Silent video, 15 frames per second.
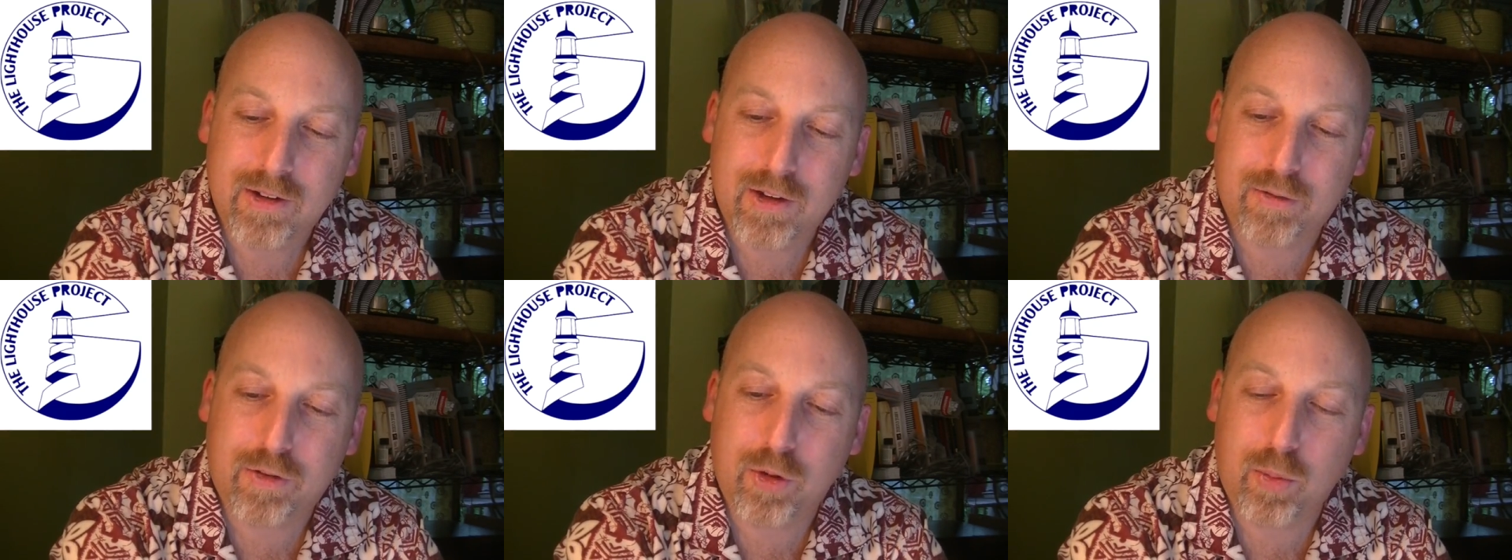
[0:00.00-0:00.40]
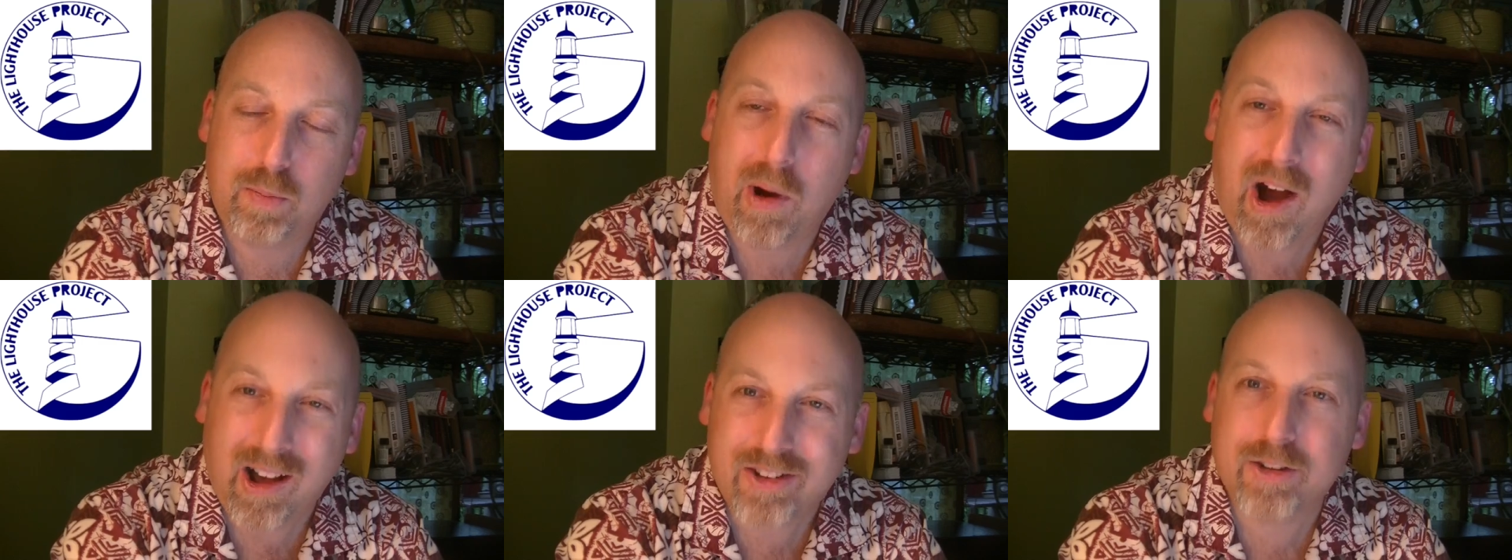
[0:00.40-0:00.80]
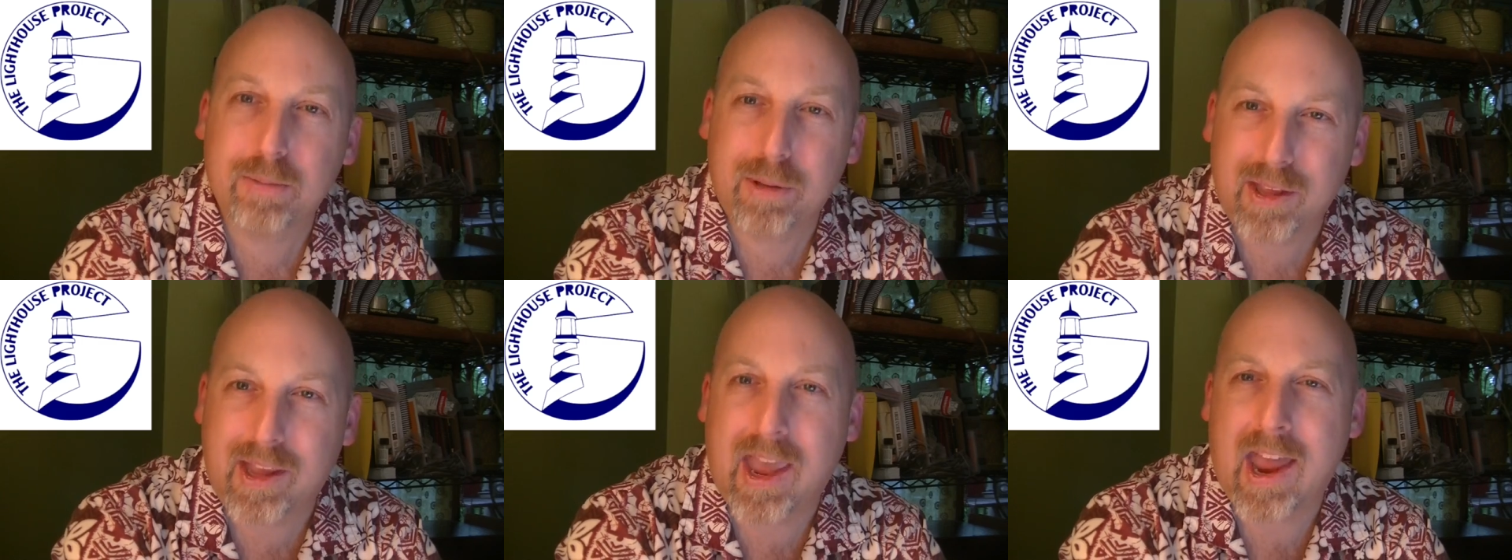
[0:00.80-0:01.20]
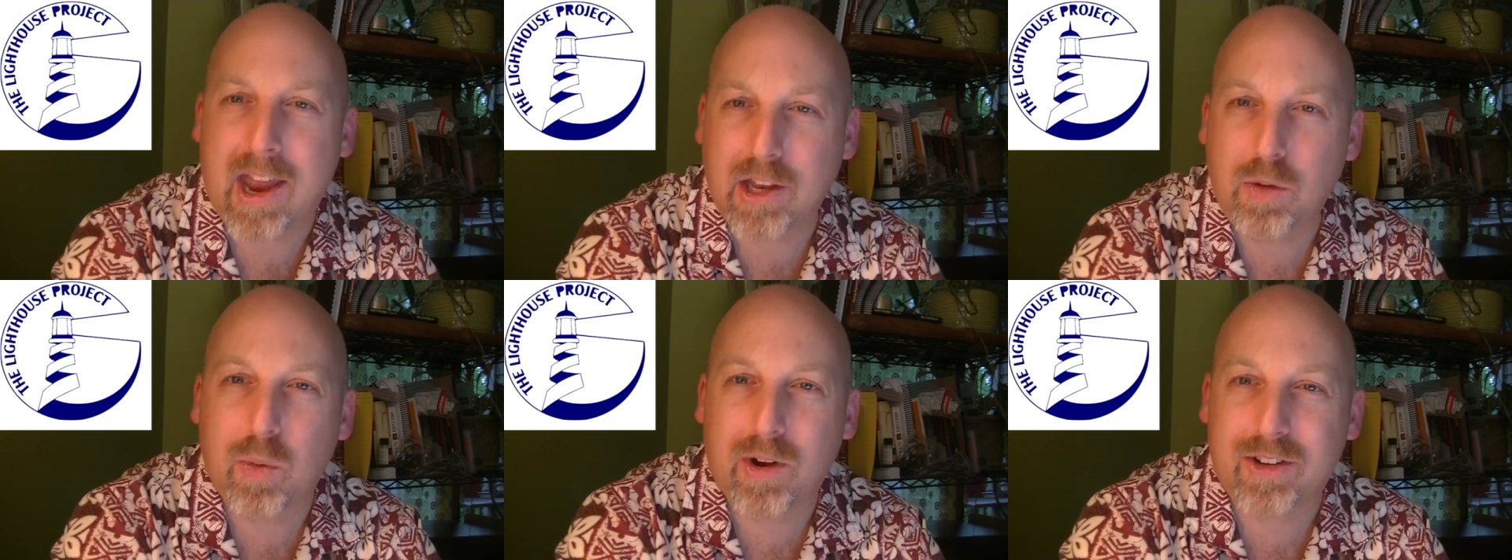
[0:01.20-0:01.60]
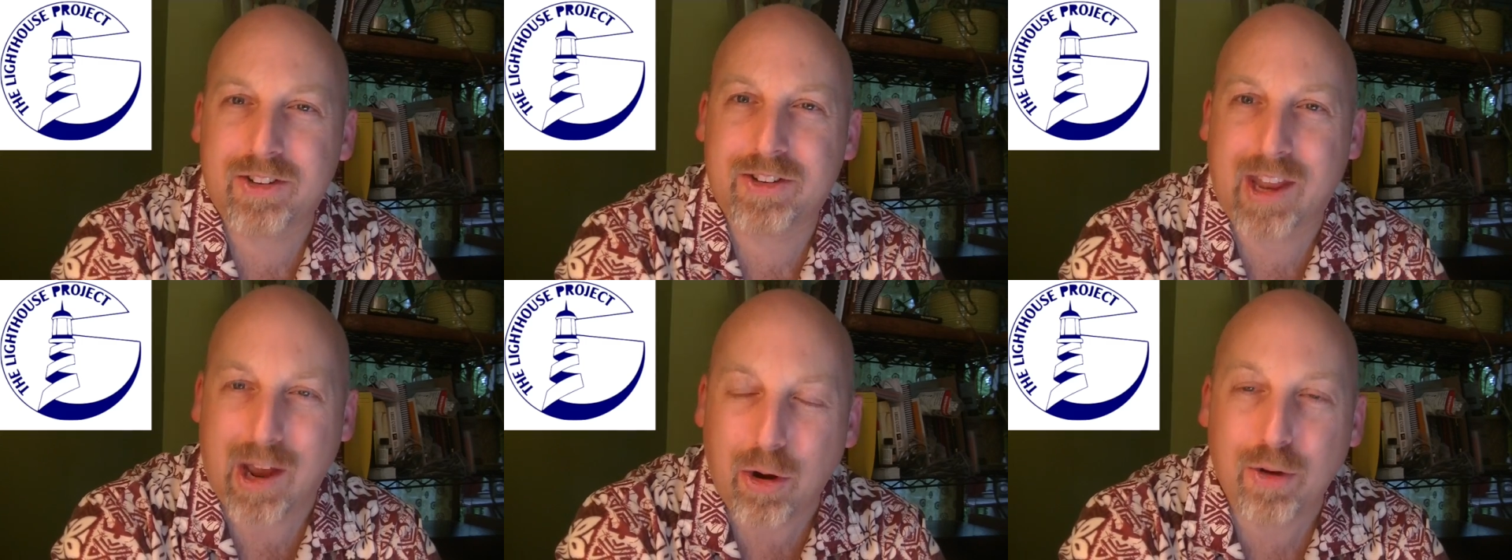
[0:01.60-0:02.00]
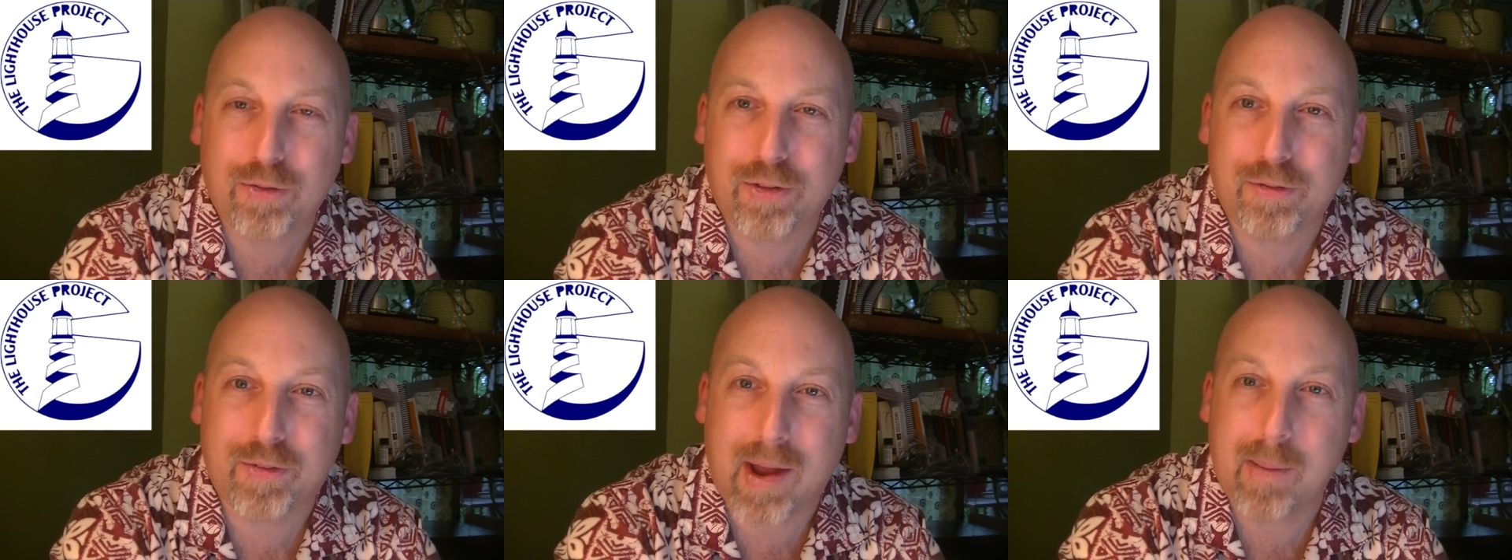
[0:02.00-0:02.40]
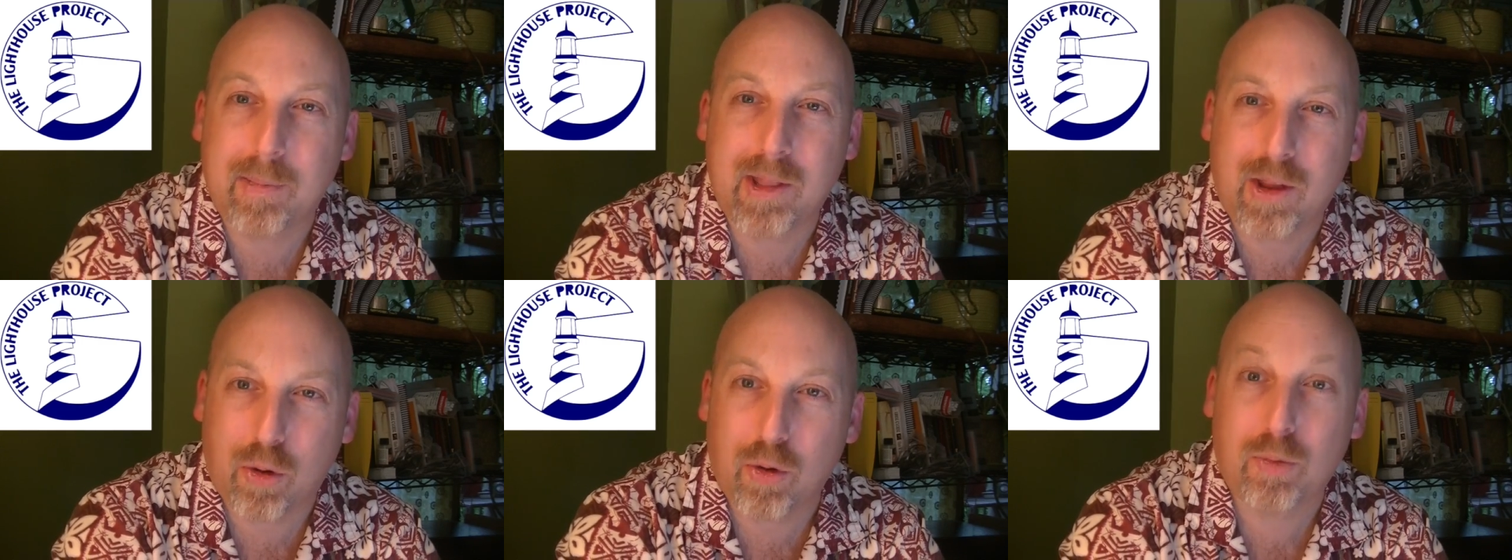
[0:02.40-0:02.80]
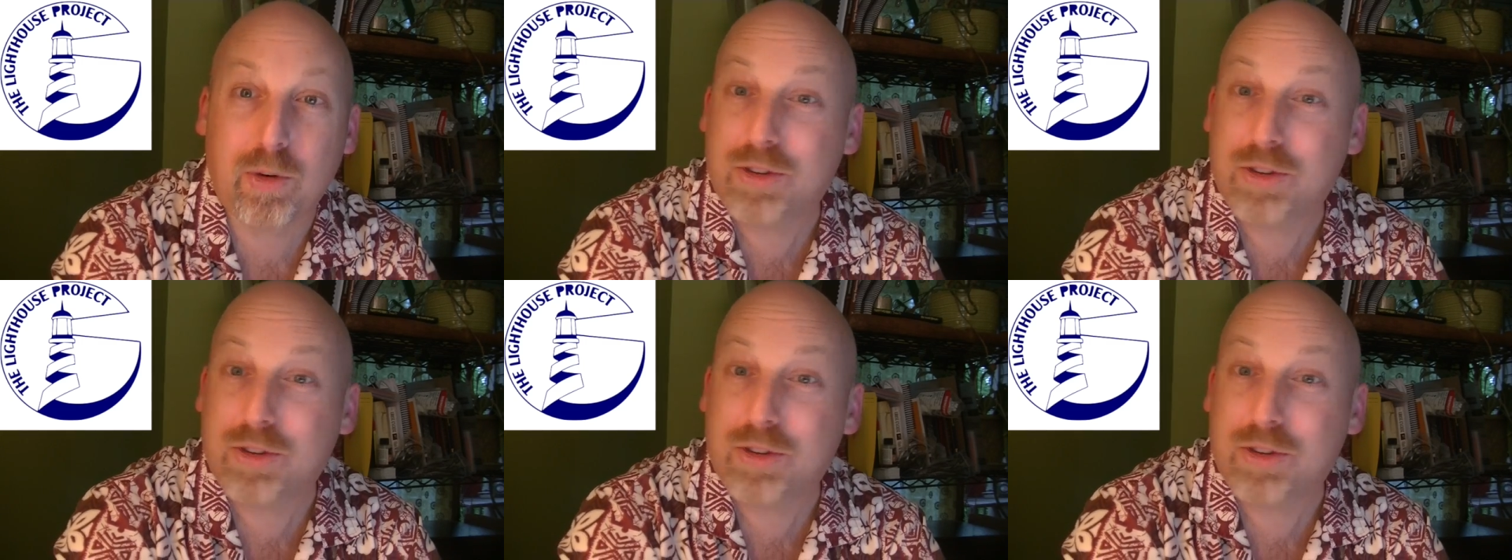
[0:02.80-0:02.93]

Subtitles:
if you possibly can, you want to stay out of the family court,